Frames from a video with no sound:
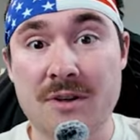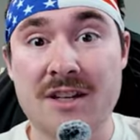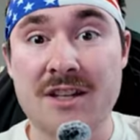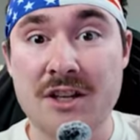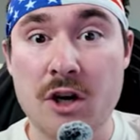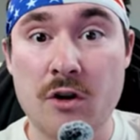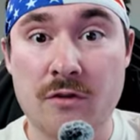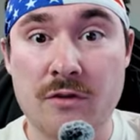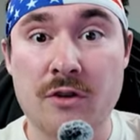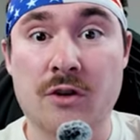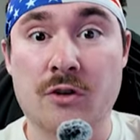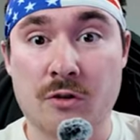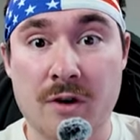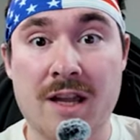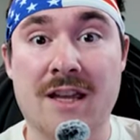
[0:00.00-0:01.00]
we're gonna go for
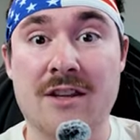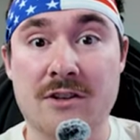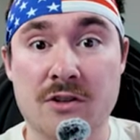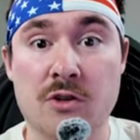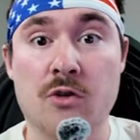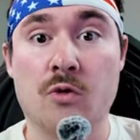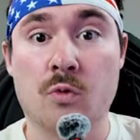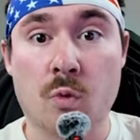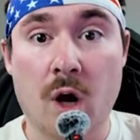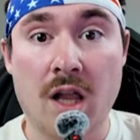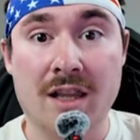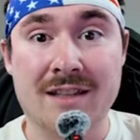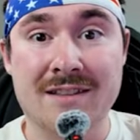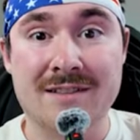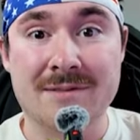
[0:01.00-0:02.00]
create new
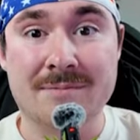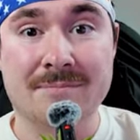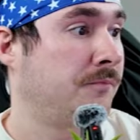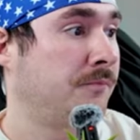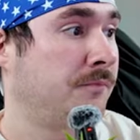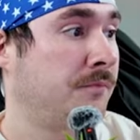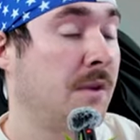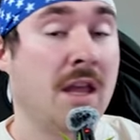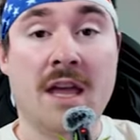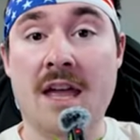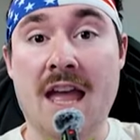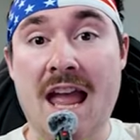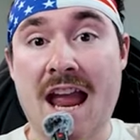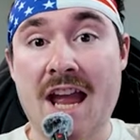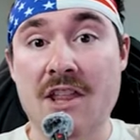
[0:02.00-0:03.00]
wallet.
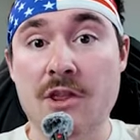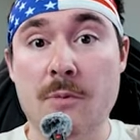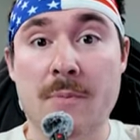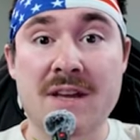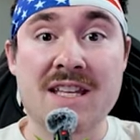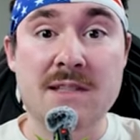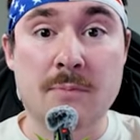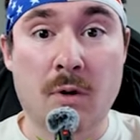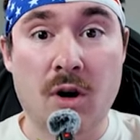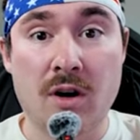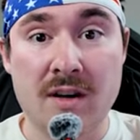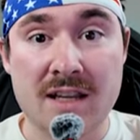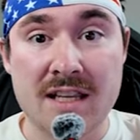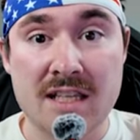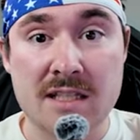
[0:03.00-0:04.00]
And the biggest
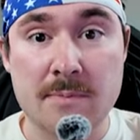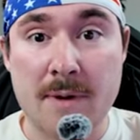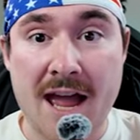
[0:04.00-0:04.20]
part is